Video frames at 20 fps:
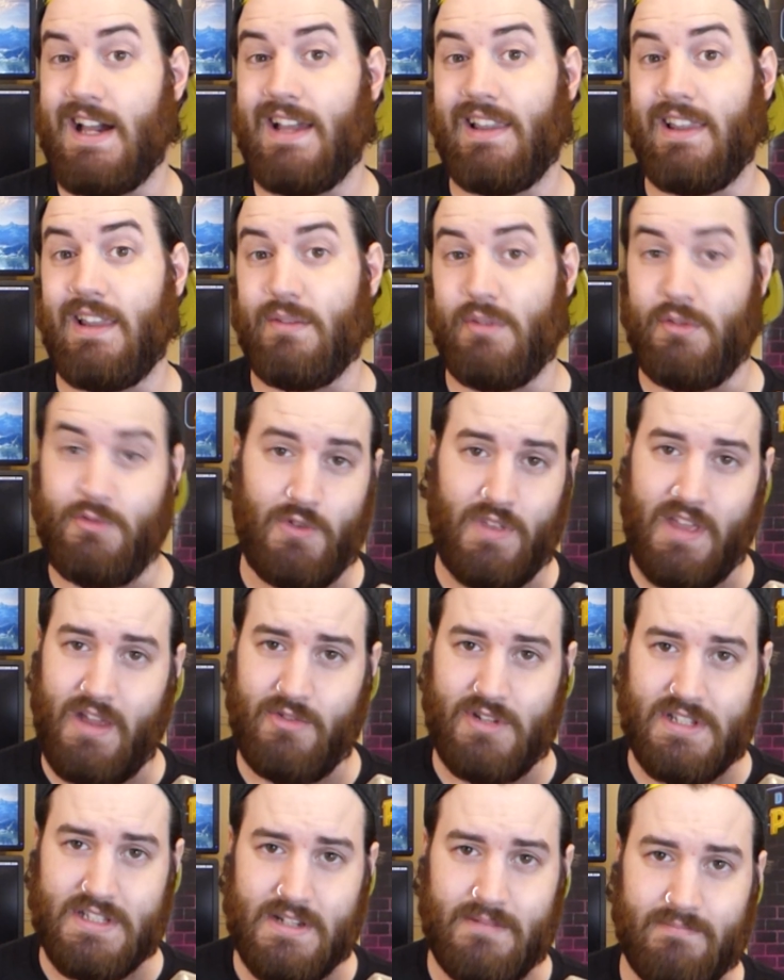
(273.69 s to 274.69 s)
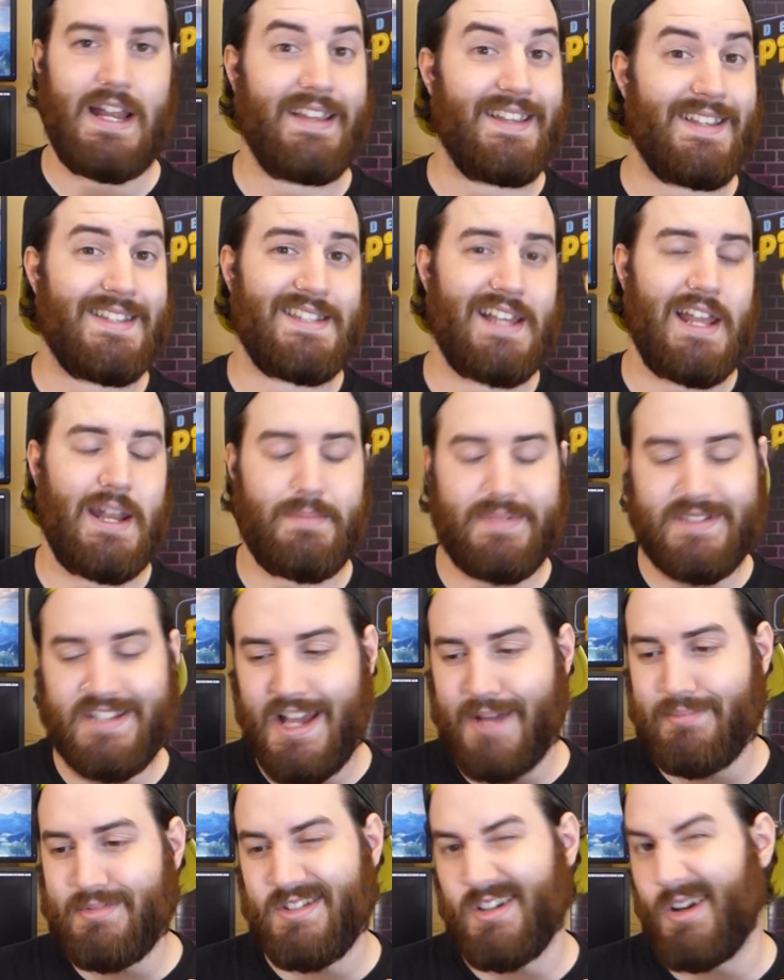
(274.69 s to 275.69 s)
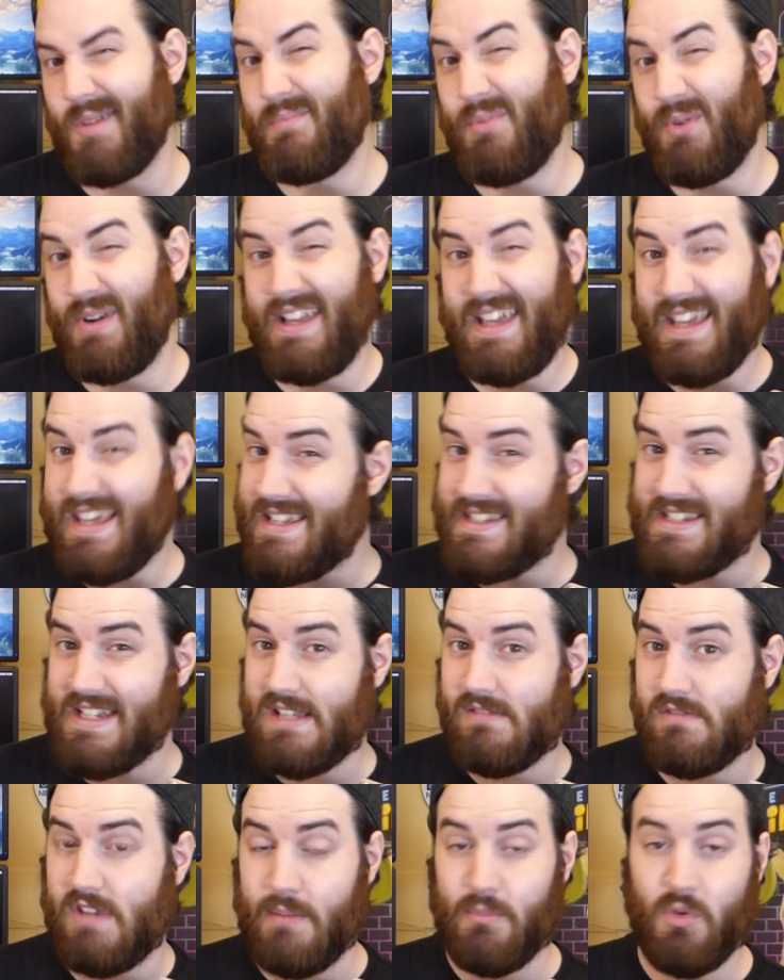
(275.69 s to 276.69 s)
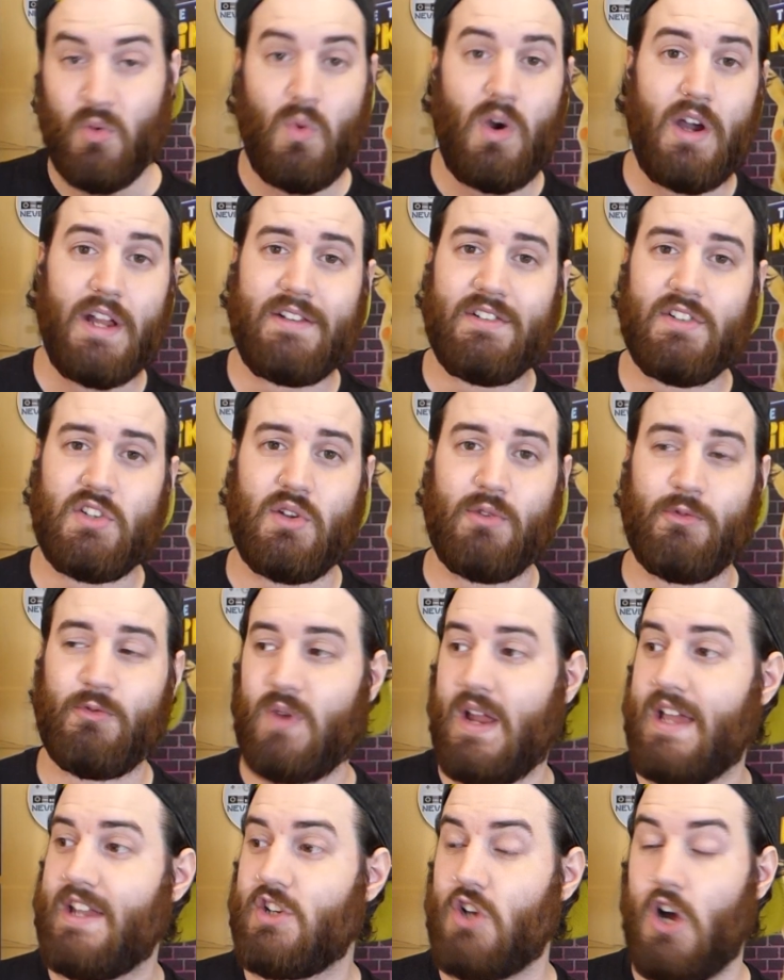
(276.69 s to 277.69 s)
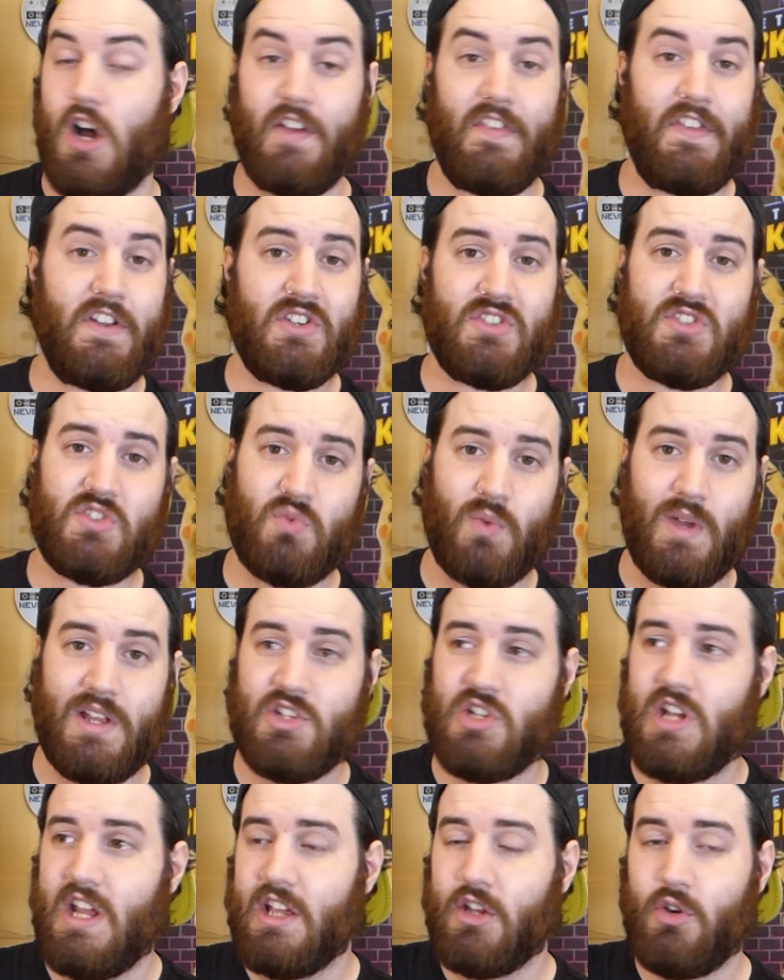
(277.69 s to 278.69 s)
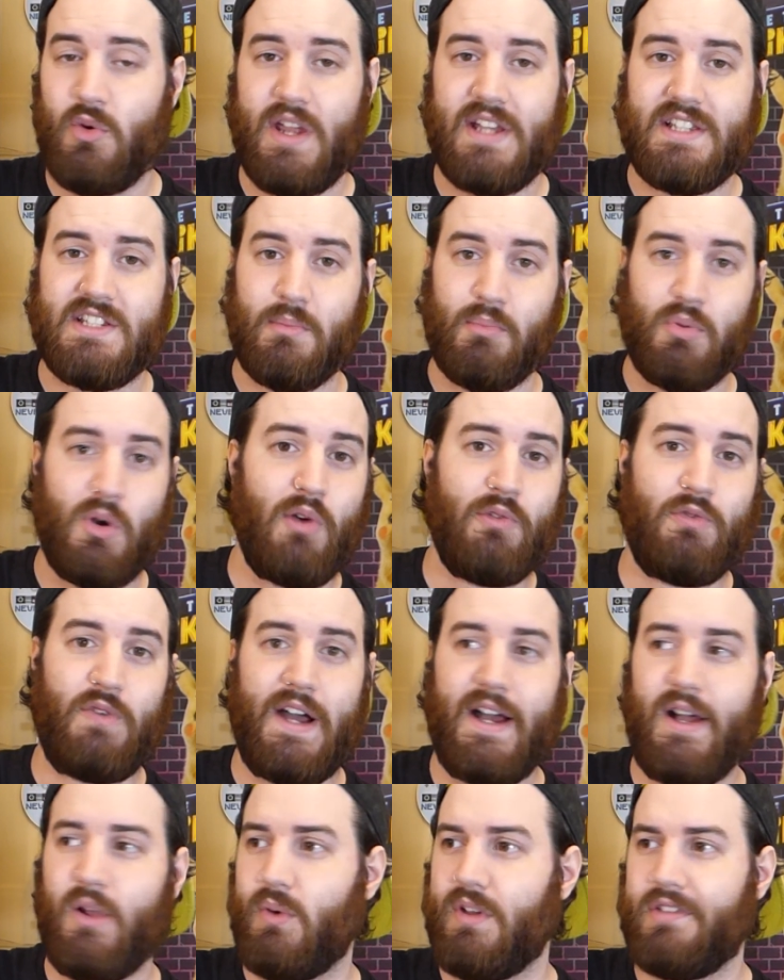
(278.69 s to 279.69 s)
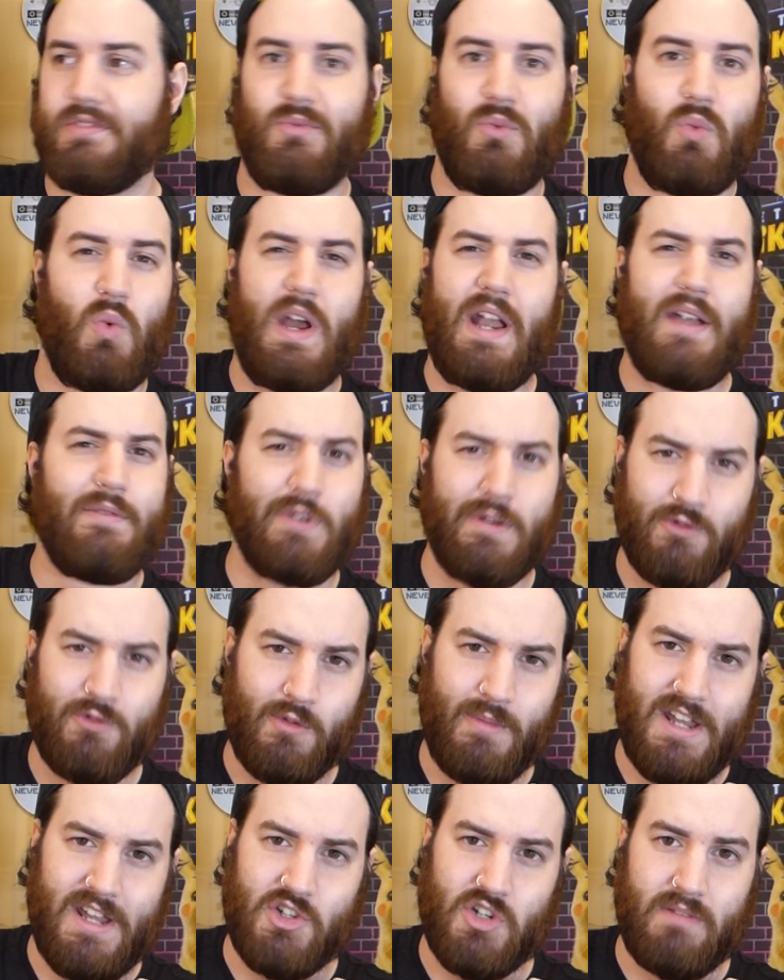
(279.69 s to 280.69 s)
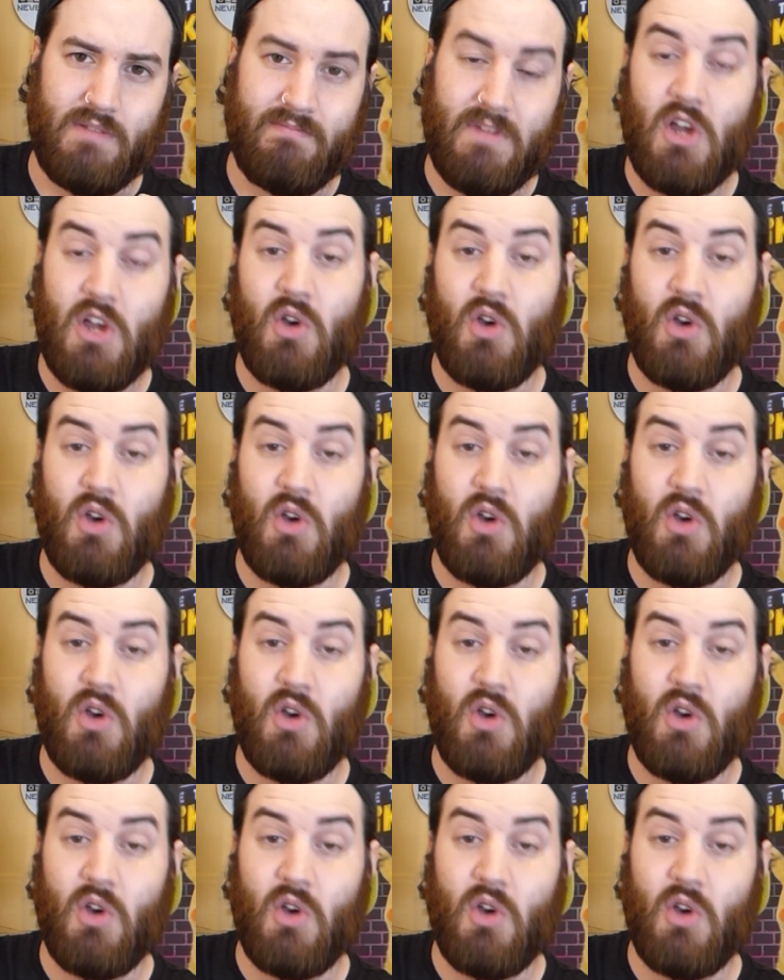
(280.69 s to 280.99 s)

I love it for that reason. And the setup steps are pretty easy. Number one, your friend on their Switch creates a profile with whatever information.